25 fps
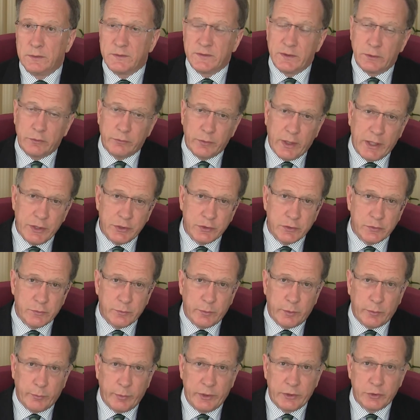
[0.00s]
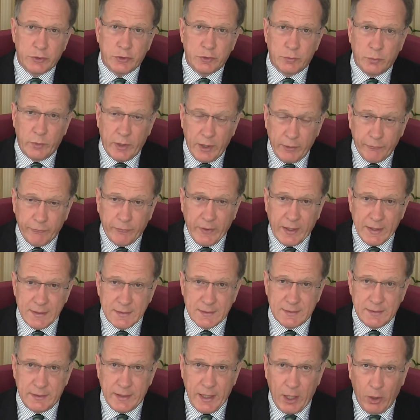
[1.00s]
situations with which we're
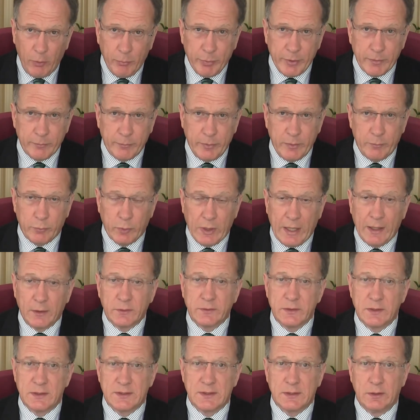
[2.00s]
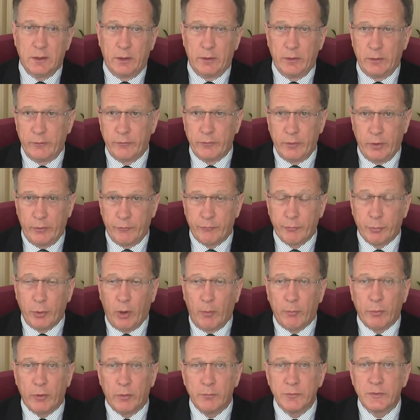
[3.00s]
faced in helping people out of
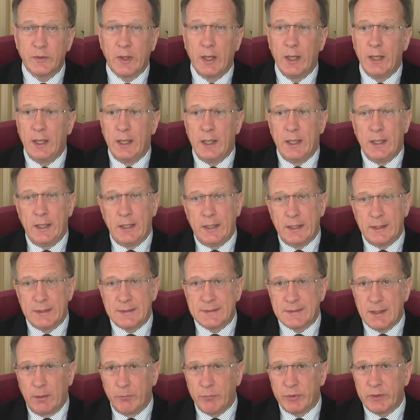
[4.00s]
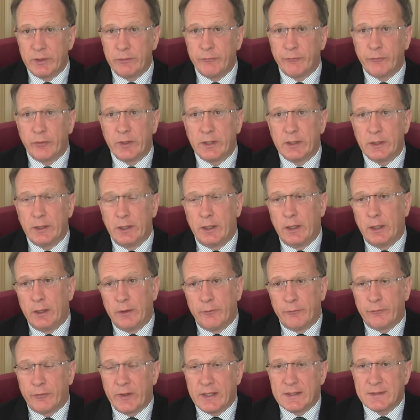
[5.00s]
problems is somebody,
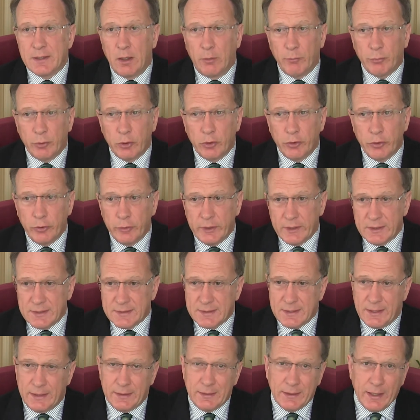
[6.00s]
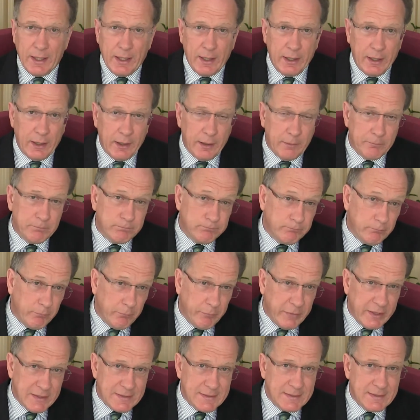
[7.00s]
for example, who is in their
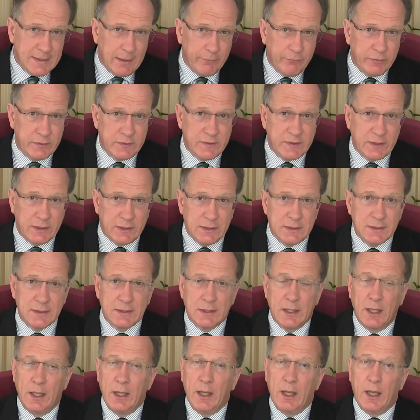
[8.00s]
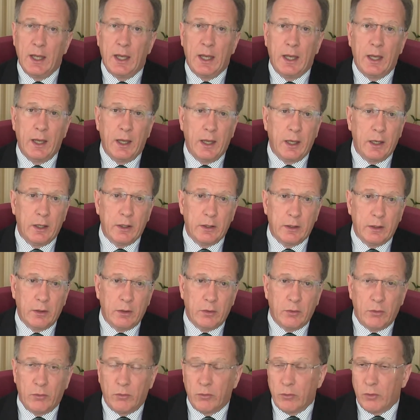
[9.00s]
mid-70s
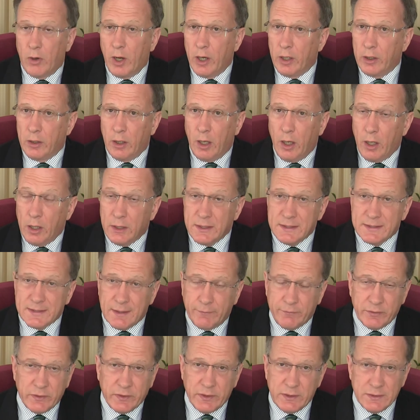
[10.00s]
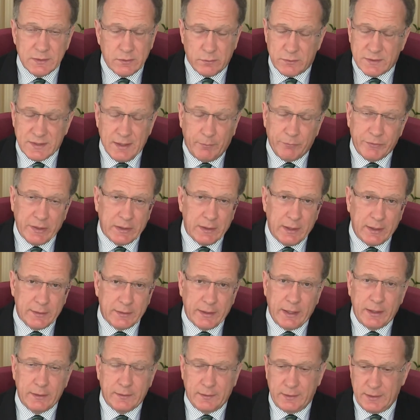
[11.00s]
or early 70s or something
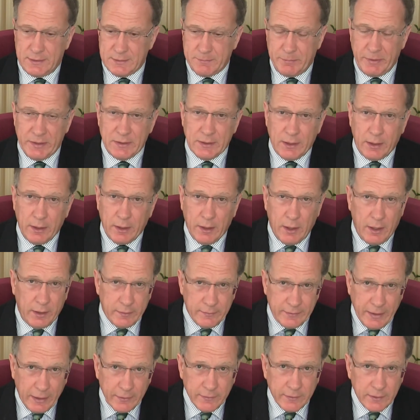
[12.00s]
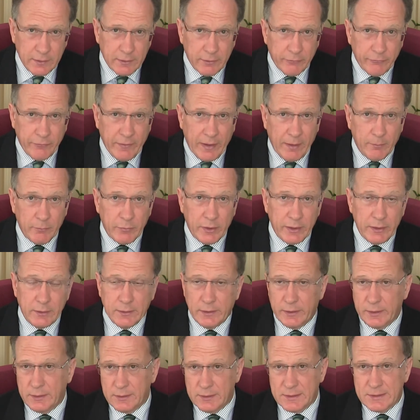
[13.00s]
like that. There's been a death in the family,
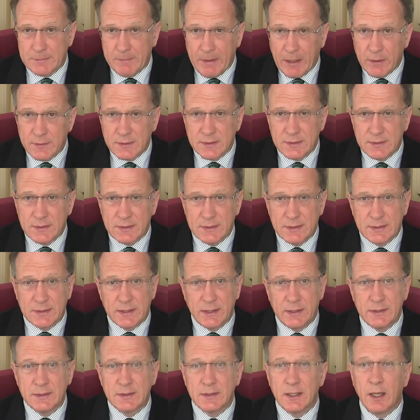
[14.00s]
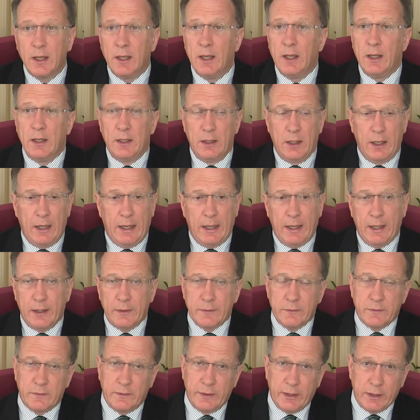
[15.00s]
the spouse is deceased,
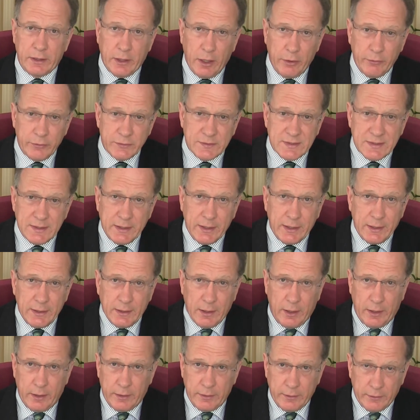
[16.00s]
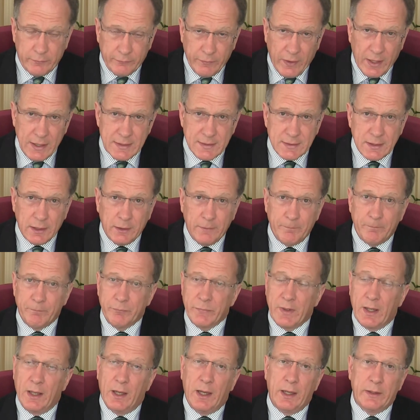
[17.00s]
and they go see an advisor
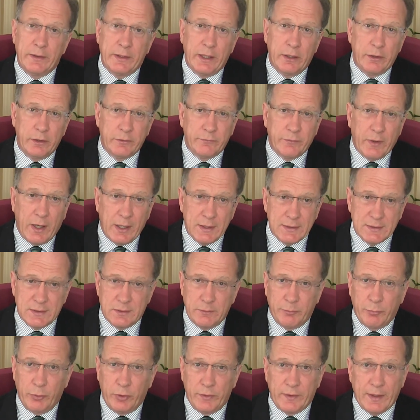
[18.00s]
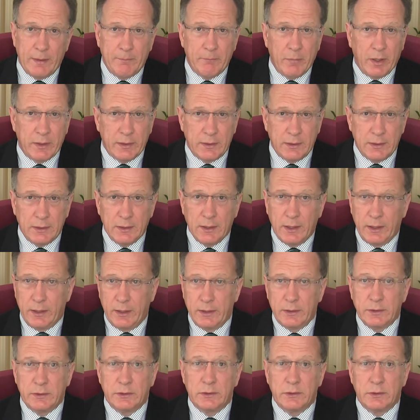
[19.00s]
and they're advised to put their money
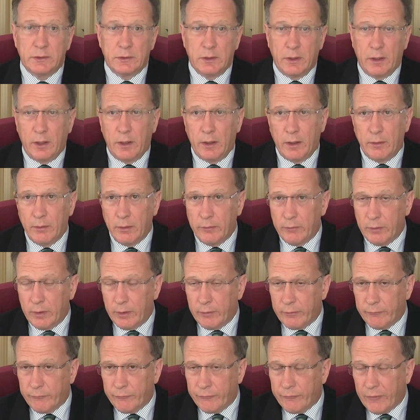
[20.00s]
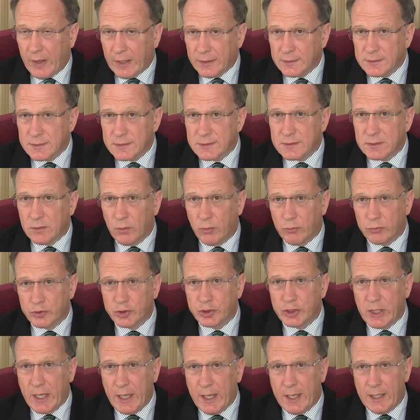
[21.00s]
in funds or
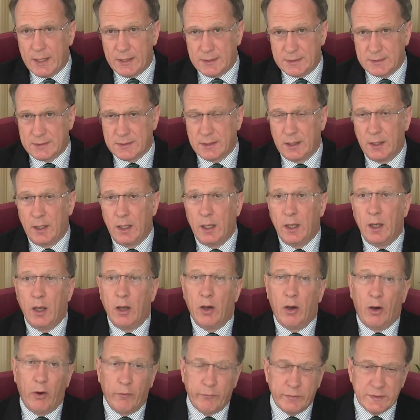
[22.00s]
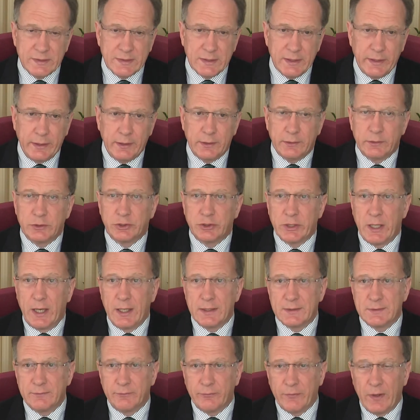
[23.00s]
shares. Obviously,
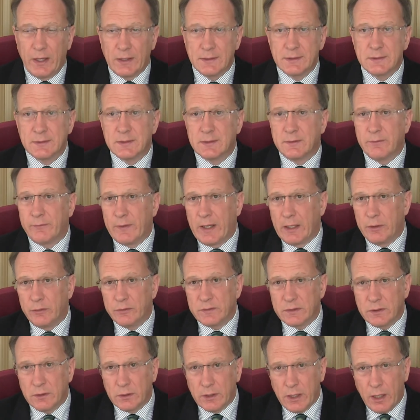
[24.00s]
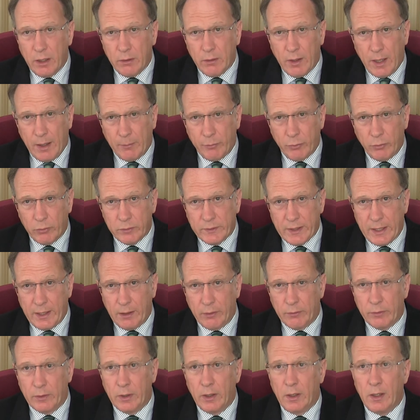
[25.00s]
shares and funds, the values can go up or
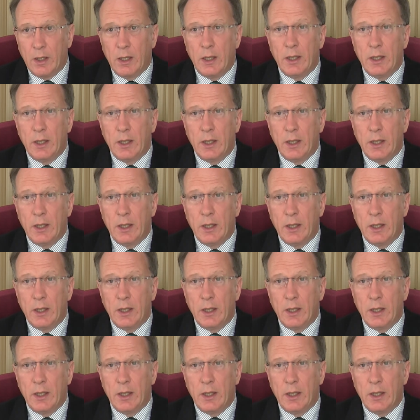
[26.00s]
down.